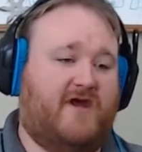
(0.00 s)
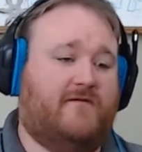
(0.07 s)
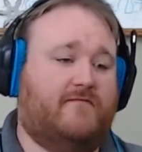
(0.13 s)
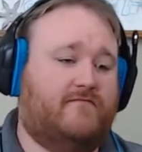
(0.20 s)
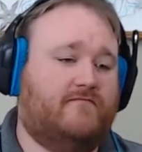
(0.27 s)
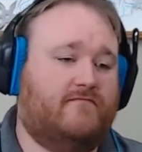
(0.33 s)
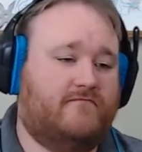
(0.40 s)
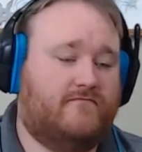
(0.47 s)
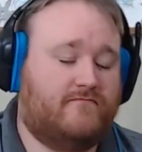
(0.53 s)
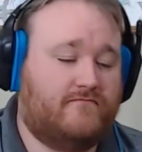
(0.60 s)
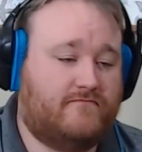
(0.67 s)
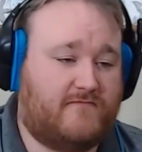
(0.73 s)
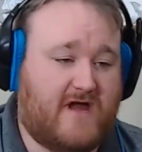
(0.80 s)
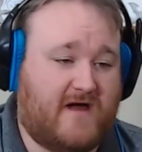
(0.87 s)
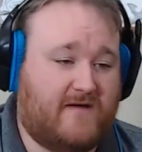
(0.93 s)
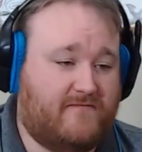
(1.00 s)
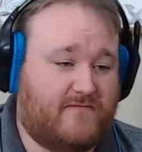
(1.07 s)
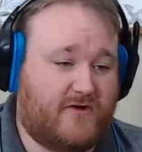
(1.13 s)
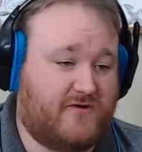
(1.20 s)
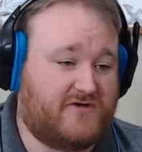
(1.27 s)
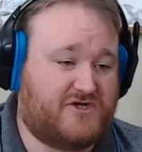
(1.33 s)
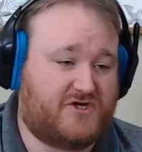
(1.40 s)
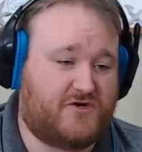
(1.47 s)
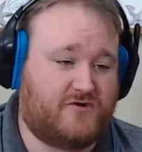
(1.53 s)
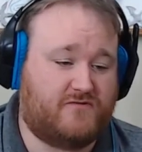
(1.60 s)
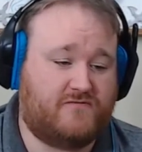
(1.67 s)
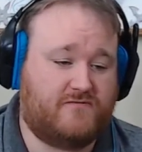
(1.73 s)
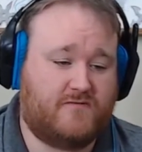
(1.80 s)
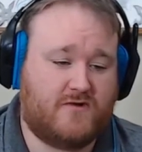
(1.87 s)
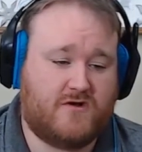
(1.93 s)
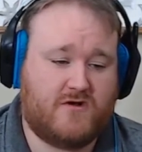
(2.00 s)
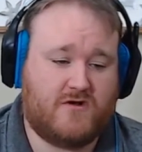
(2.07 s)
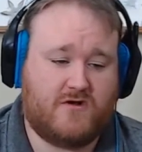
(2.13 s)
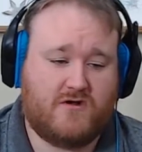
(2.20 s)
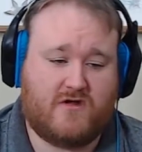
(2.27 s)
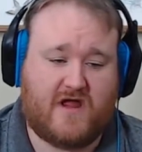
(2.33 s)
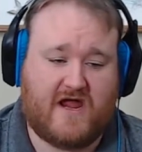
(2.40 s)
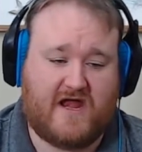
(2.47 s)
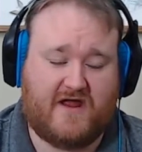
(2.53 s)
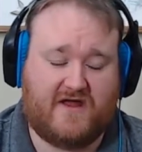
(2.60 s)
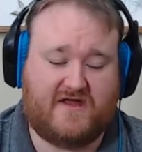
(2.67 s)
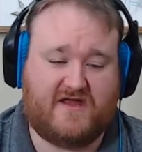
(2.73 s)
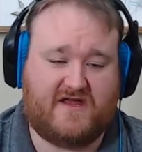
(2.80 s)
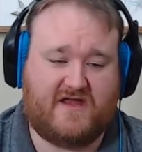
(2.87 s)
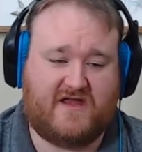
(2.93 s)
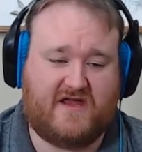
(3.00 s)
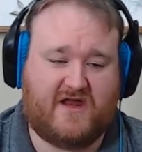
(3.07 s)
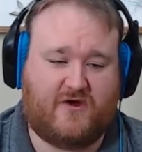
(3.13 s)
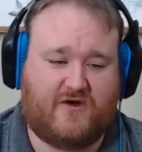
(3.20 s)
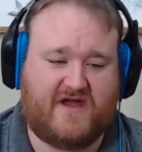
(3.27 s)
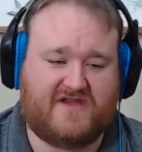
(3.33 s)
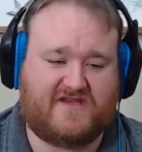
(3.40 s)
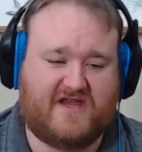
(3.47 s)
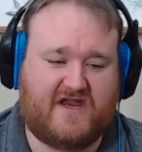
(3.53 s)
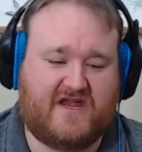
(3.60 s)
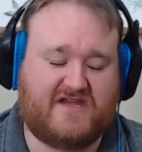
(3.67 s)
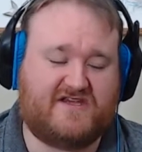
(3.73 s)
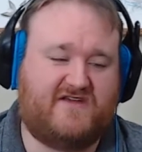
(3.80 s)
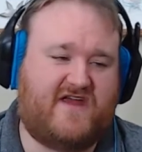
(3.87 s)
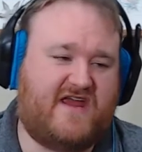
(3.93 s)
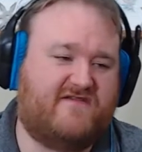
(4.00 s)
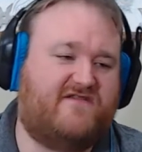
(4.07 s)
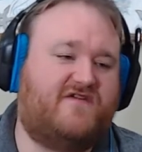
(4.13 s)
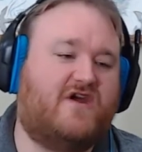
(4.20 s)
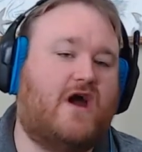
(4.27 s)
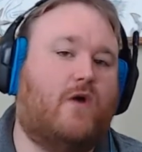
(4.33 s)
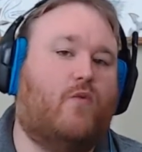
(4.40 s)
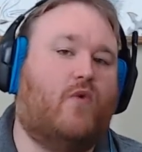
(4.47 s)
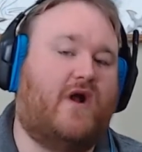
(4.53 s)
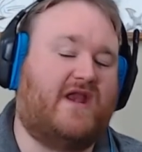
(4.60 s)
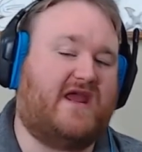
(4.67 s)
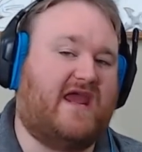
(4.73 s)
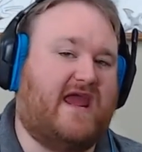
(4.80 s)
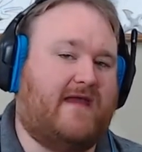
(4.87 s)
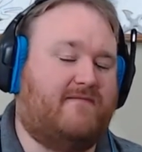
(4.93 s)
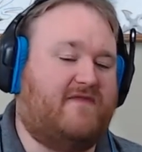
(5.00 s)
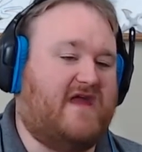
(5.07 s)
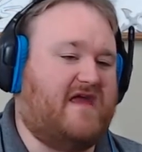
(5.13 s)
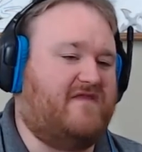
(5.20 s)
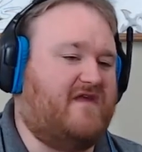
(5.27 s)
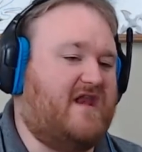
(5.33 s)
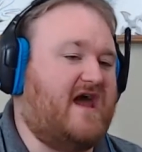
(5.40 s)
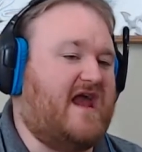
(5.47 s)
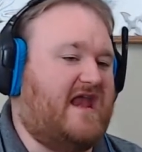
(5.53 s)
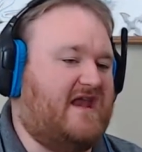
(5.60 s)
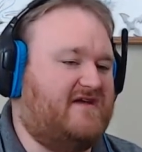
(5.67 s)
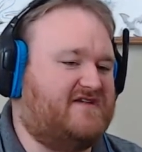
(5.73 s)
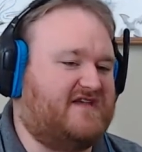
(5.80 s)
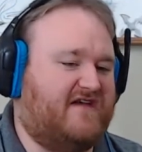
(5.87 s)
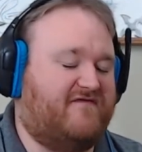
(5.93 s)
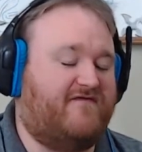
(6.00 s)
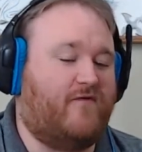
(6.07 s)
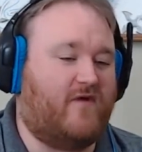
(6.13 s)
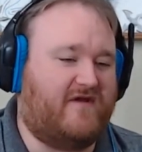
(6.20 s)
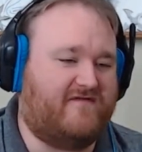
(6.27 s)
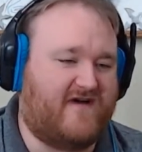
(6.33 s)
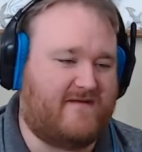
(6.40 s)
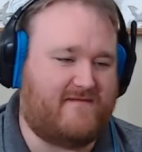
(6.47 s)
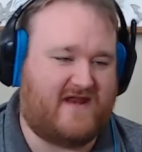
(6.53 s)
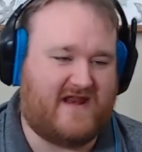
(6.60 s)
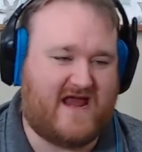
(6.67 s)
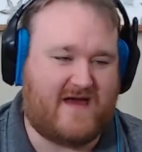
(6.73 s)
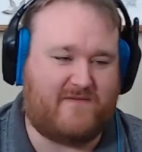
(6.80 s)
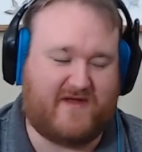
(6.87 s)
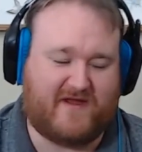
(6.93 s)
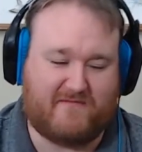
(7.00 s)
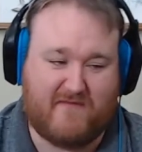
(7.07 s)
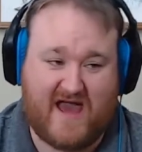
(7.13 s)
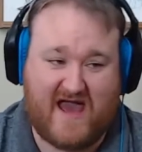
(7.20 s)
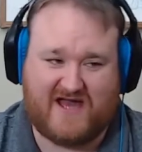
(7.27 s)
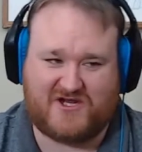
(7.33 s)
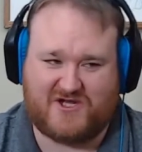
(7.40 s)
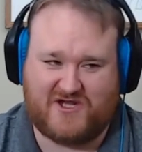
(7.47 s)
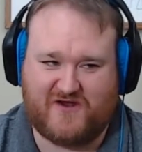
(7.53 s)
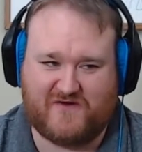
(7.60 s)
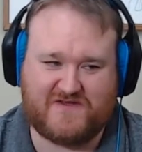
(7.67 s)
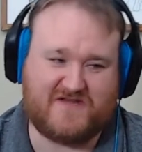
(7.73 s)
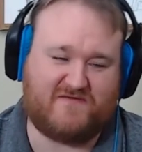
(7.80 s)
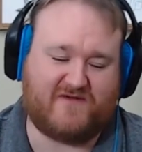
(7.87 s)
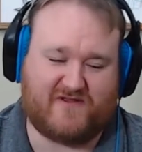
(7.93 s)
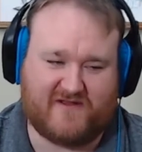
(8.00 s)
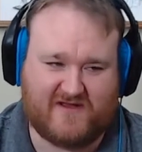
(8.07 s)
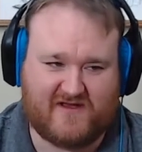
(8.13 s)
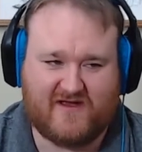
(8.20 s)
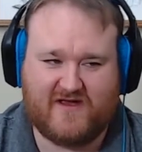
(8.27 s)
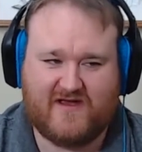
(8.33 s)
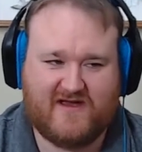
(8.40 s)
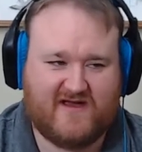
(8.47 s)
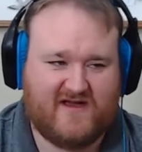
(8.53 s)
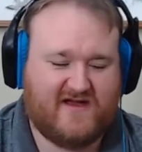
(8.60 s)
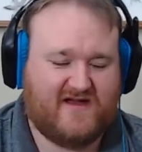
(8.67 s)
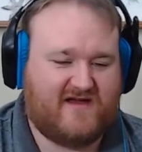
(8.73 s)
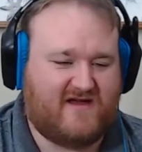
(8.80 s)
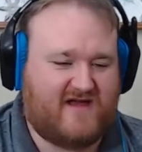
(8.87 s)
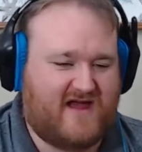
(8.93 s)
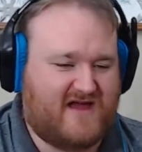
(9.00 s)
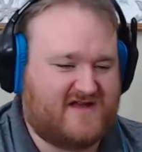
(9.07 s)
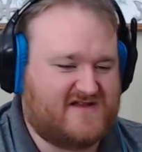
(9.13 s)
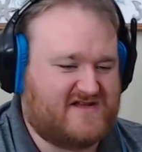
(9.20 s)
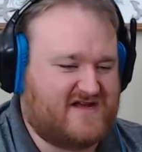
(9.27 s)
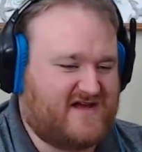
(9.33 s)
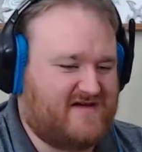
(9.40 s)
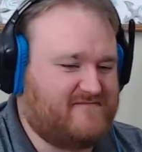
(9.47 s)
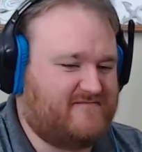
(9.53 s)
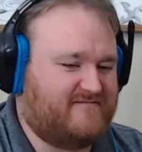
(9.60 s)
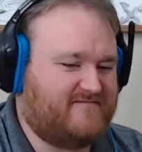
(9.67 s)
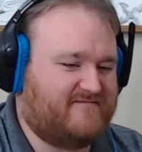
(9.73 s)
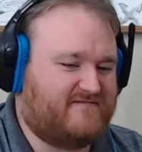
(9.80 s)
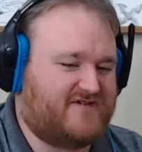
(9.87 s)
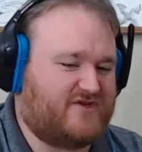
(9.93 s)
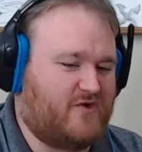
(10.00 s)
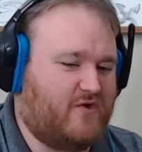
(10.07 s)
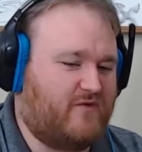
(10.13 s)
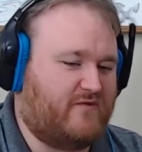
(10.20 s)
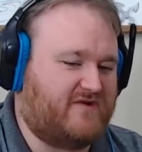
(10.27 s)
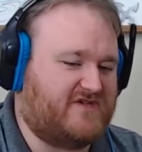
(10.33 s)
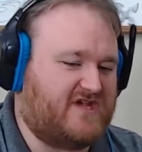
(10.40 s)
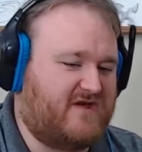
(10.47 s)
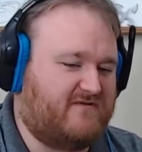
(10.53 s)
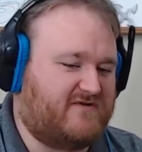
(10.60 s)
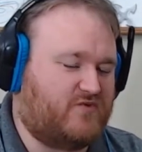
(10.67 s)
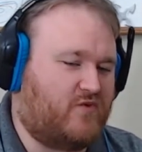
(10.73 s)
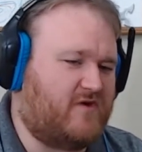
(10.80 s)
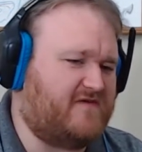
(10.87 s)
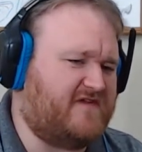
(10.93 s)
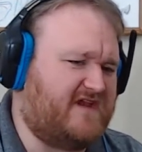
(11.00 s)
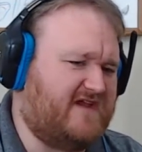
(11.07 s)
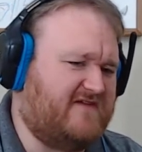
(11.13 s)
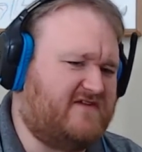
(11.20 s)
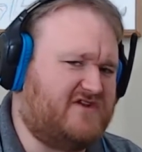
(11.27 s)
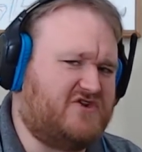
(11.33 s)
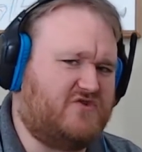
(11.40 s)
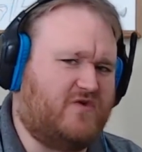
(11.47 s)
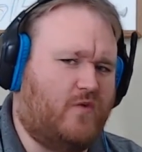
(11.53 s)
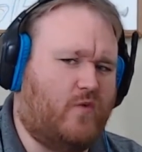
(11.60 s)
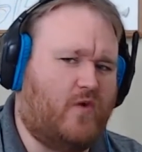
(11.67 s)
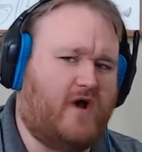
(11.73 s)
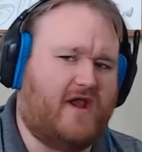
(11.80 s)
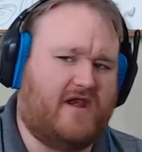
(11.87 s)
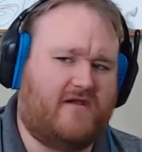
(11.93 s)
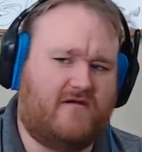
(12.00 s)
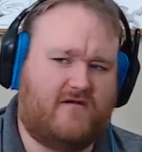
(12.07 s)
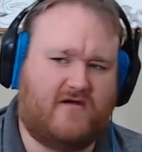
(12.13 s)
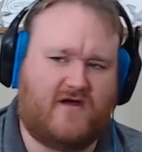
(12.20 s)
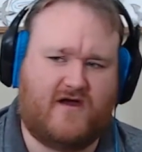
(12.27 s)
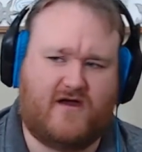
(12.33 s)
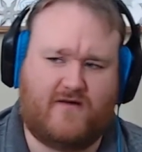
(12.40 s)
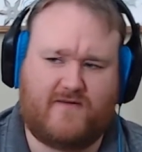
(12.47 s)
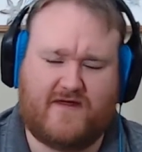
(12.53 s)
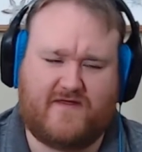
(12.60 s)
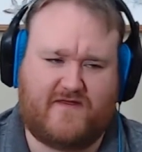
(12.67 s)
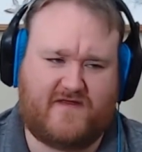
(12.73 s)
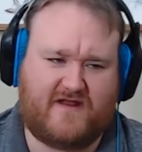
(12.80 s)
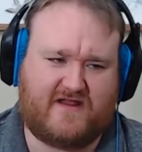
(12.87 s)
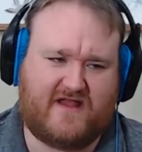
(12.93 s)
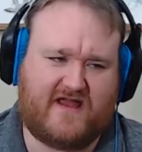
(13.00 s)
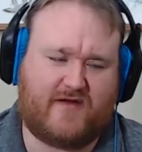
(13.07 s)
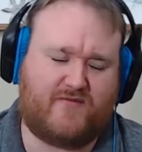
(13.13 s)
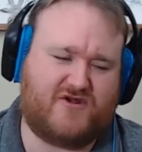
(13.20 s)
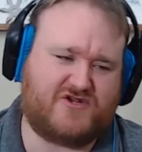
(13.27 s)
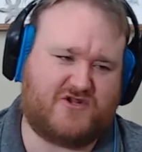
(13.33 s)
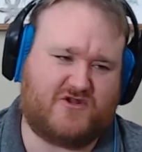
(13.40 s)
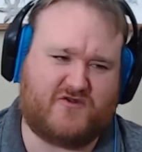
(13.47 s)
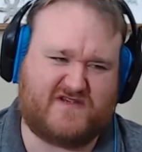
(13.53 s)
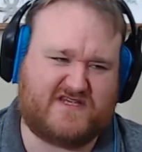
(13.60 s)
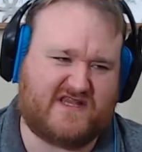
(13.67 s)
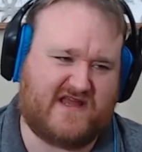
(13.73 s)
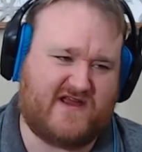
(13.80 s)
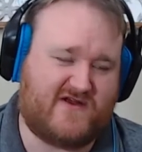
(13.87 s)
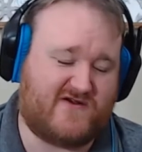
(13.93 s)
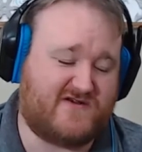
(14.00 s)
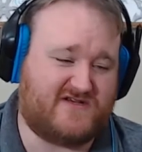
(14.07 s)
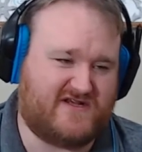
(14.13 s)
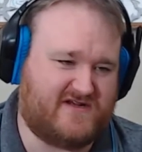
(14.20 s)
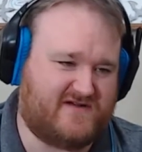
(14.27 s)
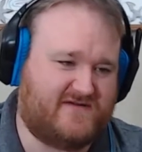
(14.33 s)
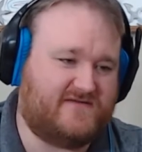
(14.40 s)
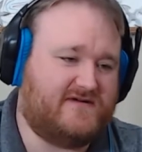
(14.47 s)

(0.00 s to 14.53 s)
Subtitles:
It's true. And because even if you got one game in the night, it's like a 45-minute epic match, typically. And so it was worth it even to do the one rather than like a bunch of little Slayers,